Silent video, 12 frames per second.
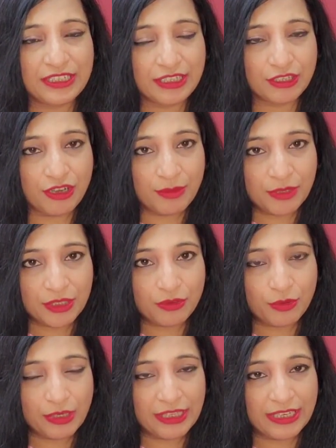is a common
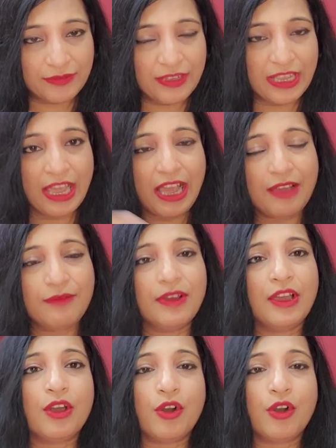cold that we have